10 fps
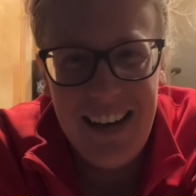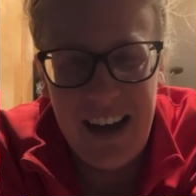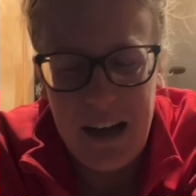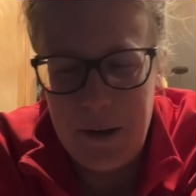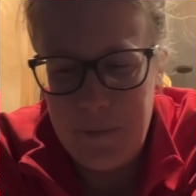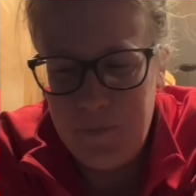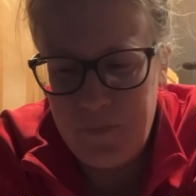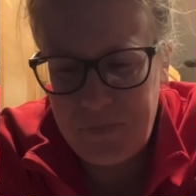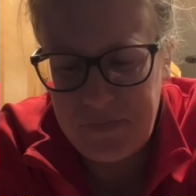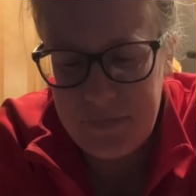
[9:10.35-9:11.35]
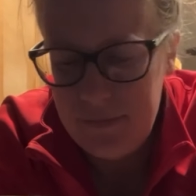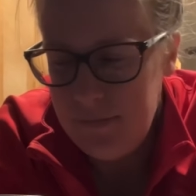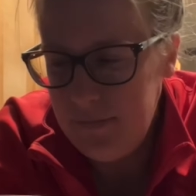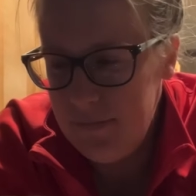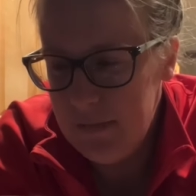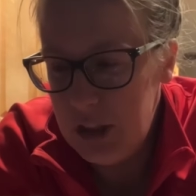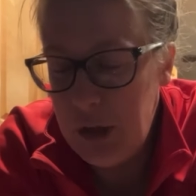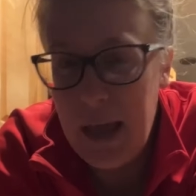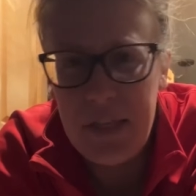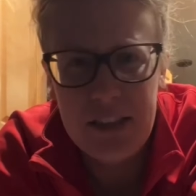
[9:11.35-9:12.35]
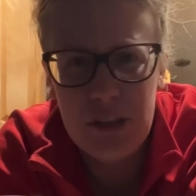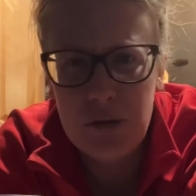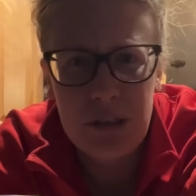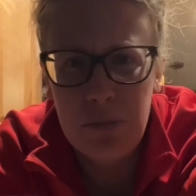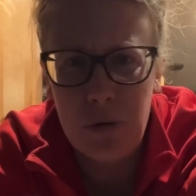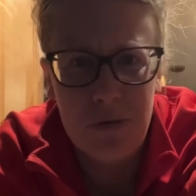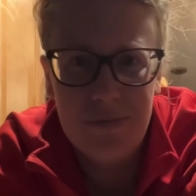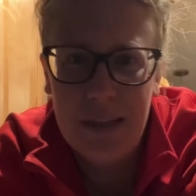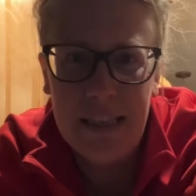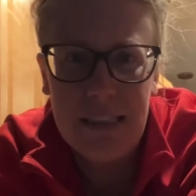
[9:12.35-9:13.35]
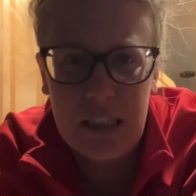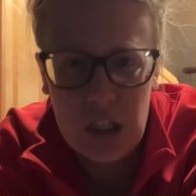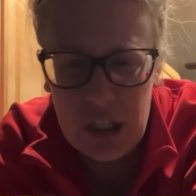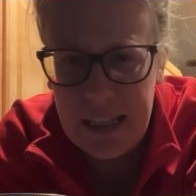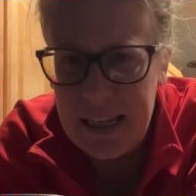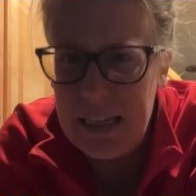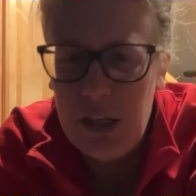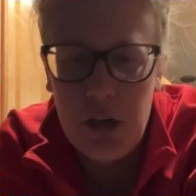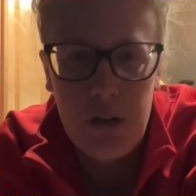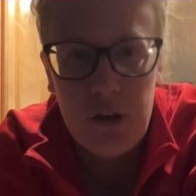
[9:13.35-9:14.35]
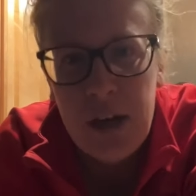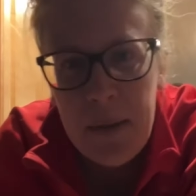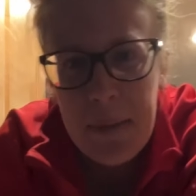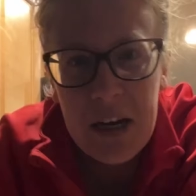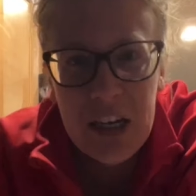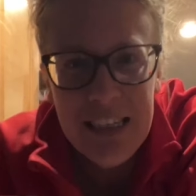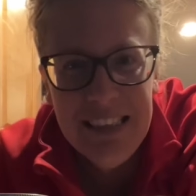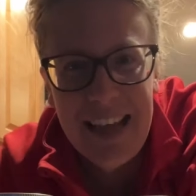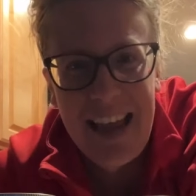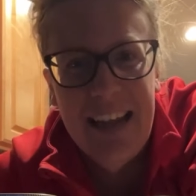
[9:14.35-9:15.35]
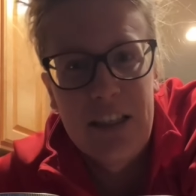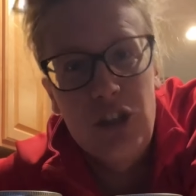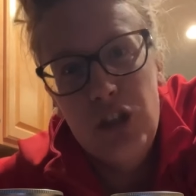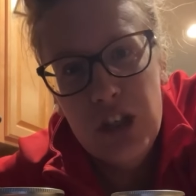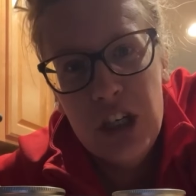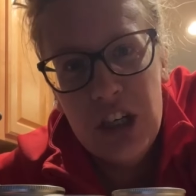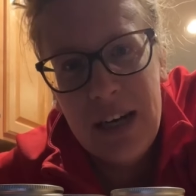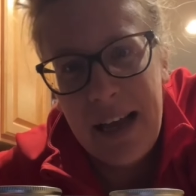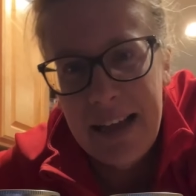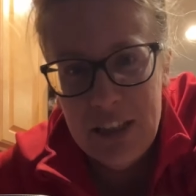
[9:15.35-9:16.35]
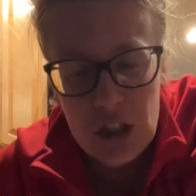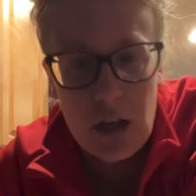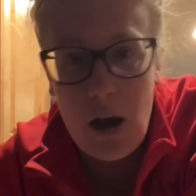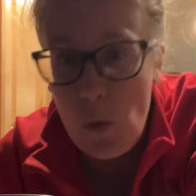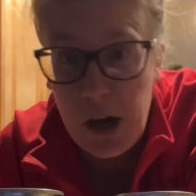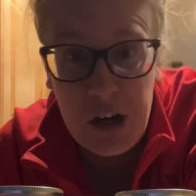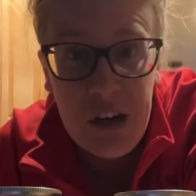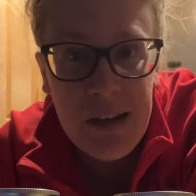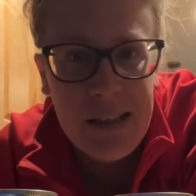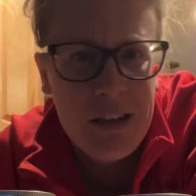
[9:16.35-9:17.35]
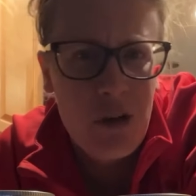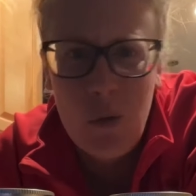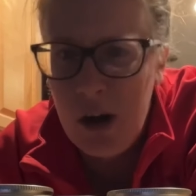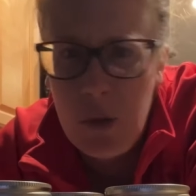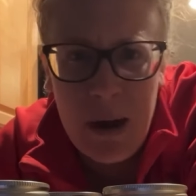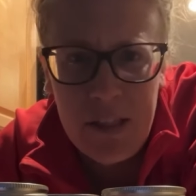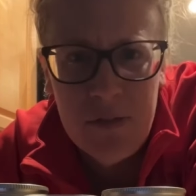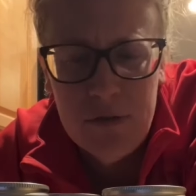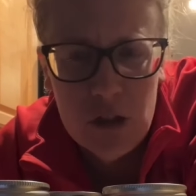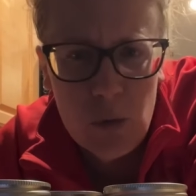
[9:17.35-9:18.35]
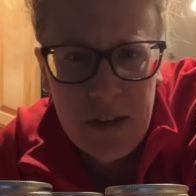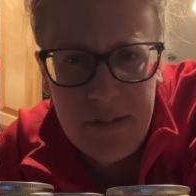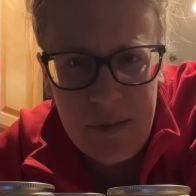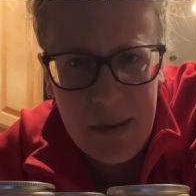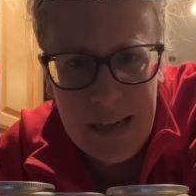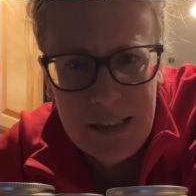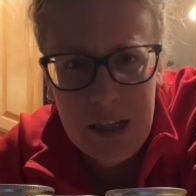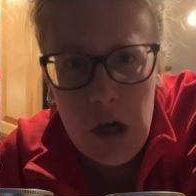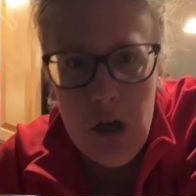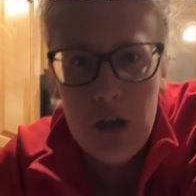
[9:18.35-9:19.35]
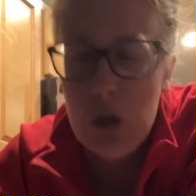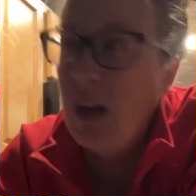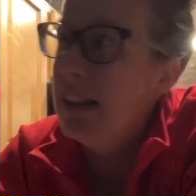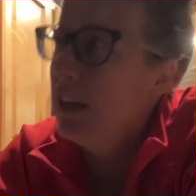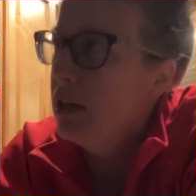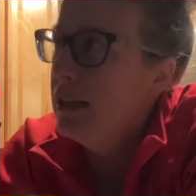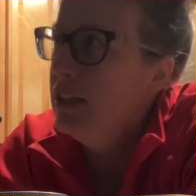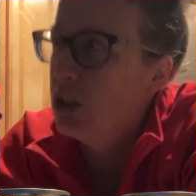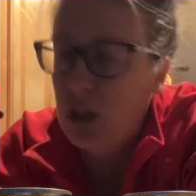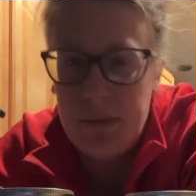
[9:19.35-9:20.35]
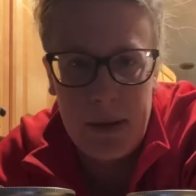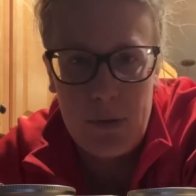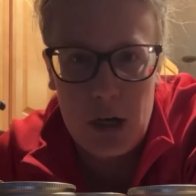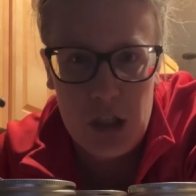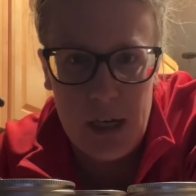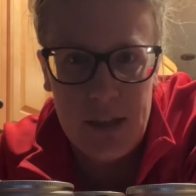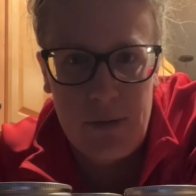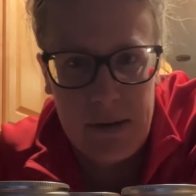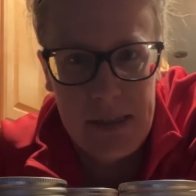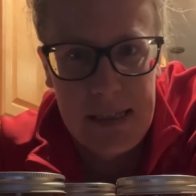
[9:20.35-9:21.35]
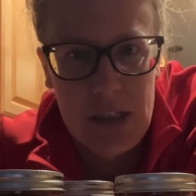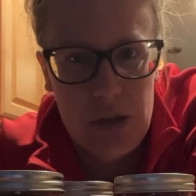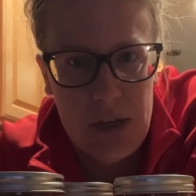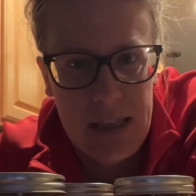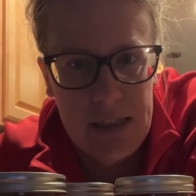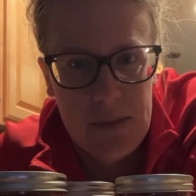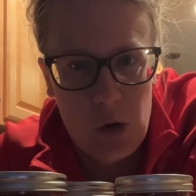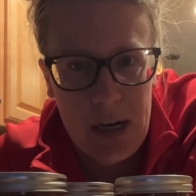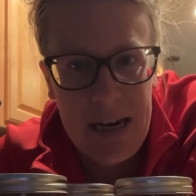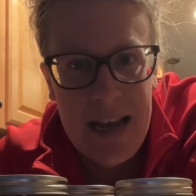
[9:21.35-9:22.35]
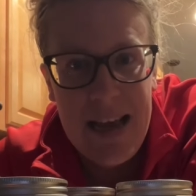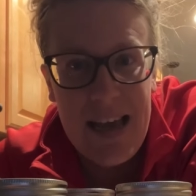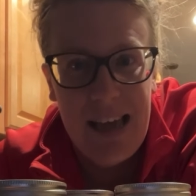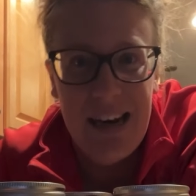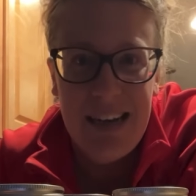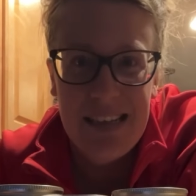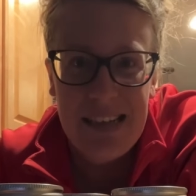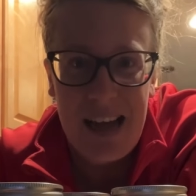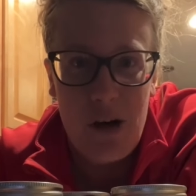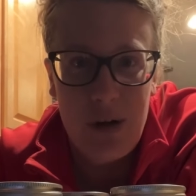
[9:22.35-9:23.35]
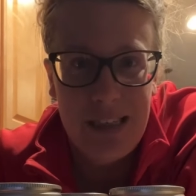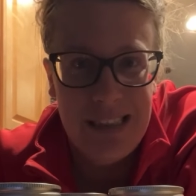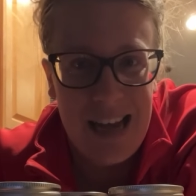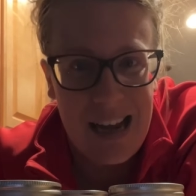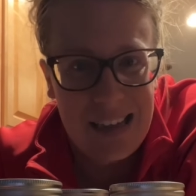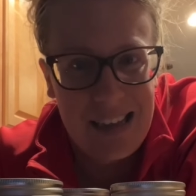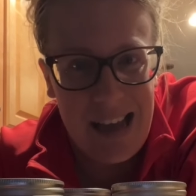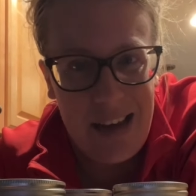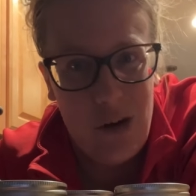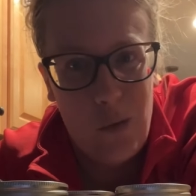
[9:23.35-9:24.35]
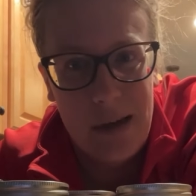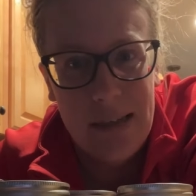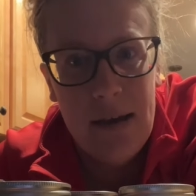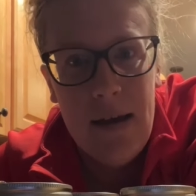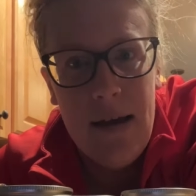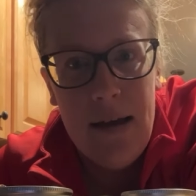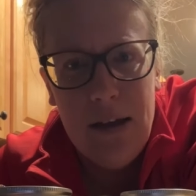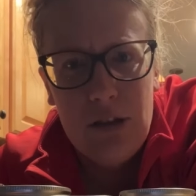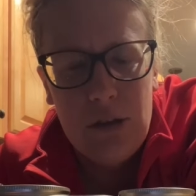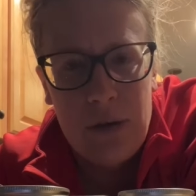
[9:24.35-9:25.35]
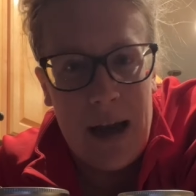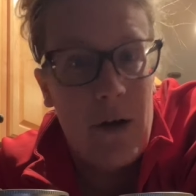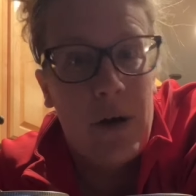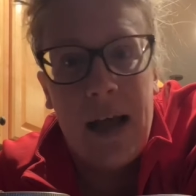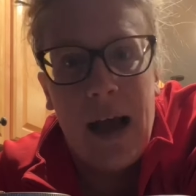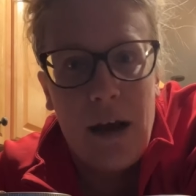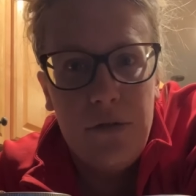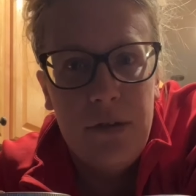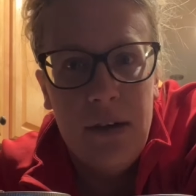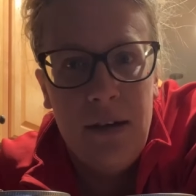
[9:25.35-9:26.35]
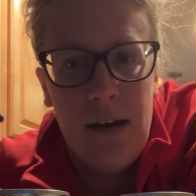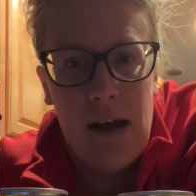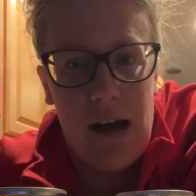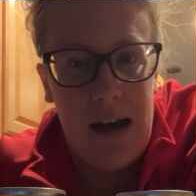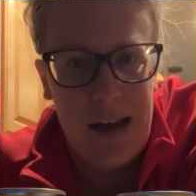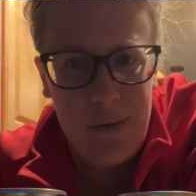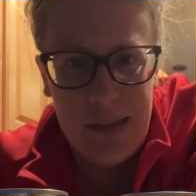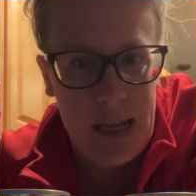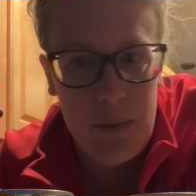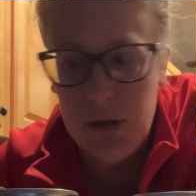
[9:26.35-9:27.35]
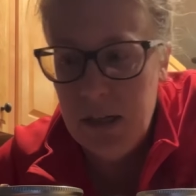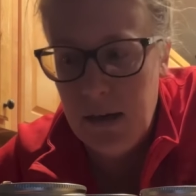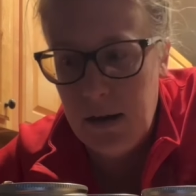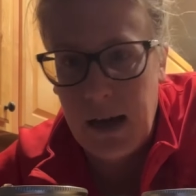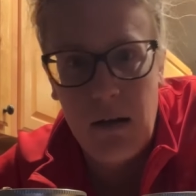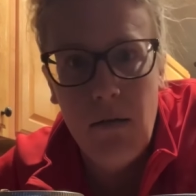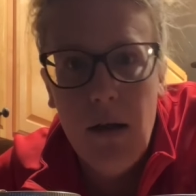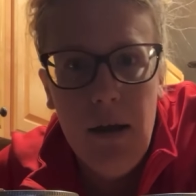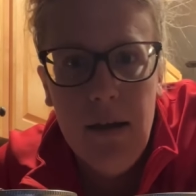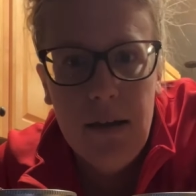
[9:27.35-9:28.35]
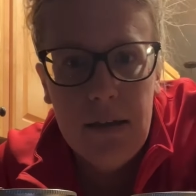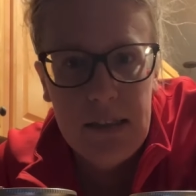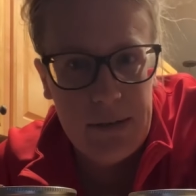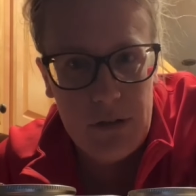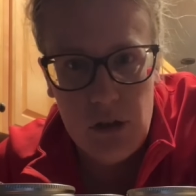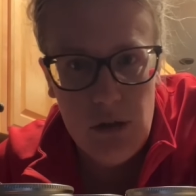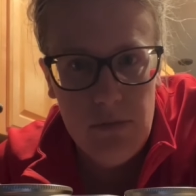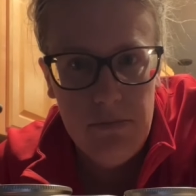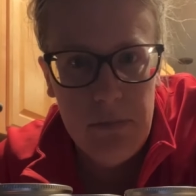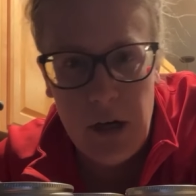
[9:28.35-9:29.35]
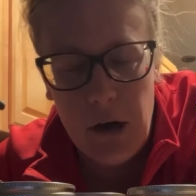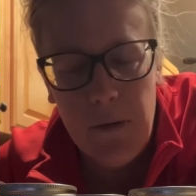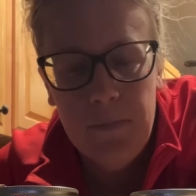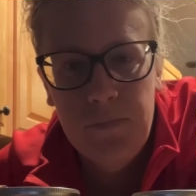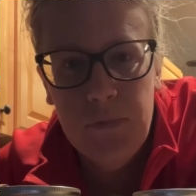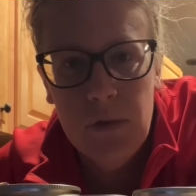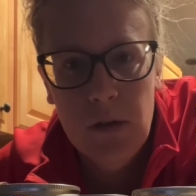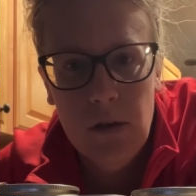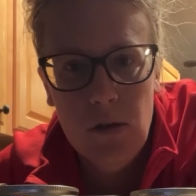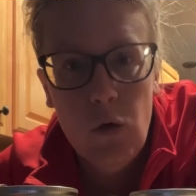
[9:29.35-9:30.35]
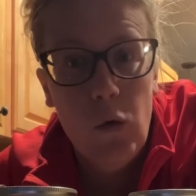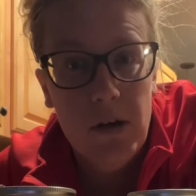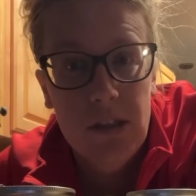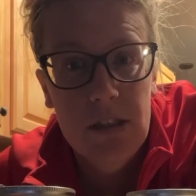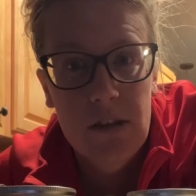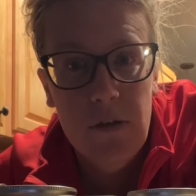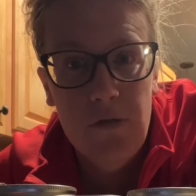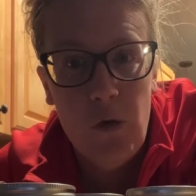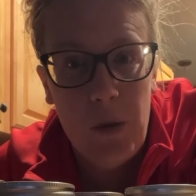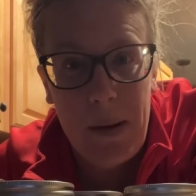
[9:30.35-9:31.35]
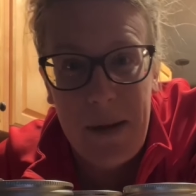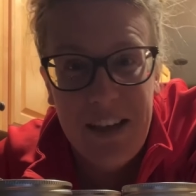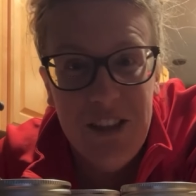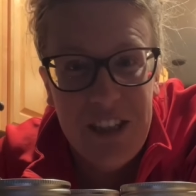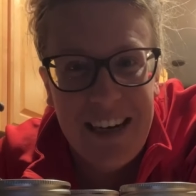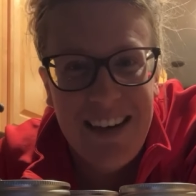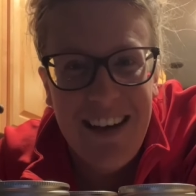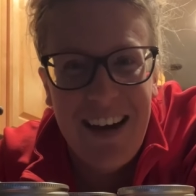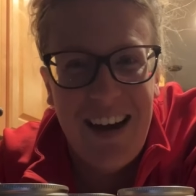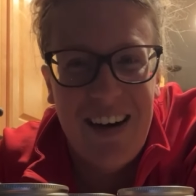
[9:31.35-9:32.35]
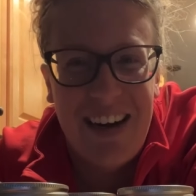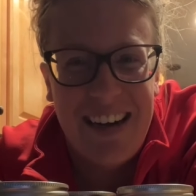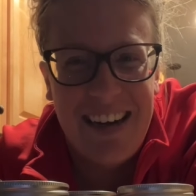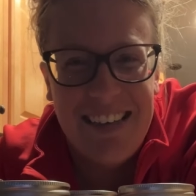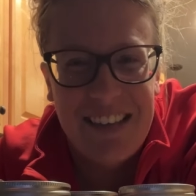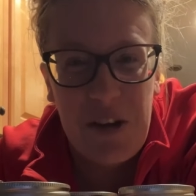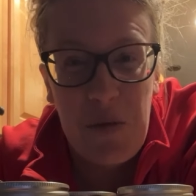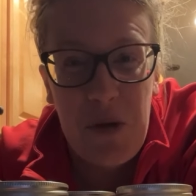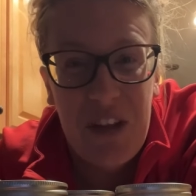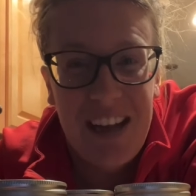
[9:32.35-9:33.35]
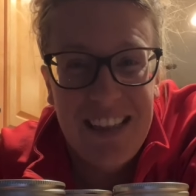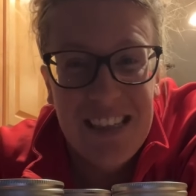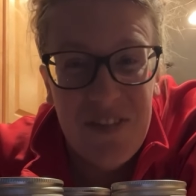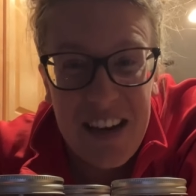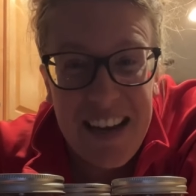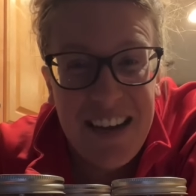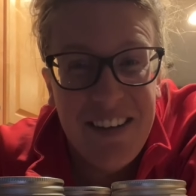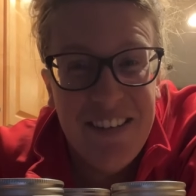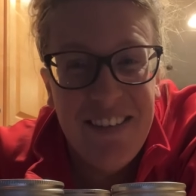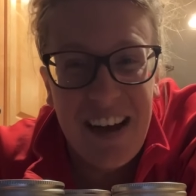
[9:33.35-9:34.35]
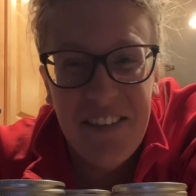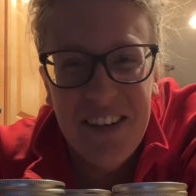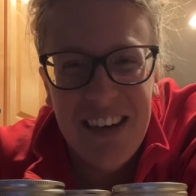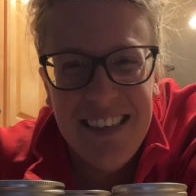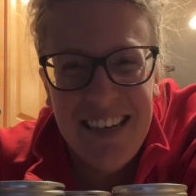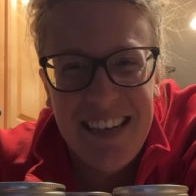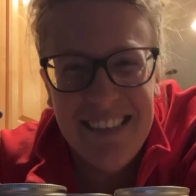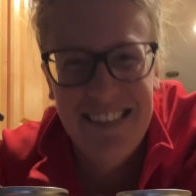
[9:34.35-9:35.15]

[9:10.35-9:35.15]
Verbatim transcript: Um, so yeah, that's so simple. It's literally, you know, the cranberries and the sugar and just hot water. And then you water bath them for 25 minutes. So I literally started my project around 6.30 this morning and it is now exactly 8.01. So an hour and a half, I was able to knock out seven, you know, quarts for my pantry. All right, guys, I hope you like this video. Have a great day.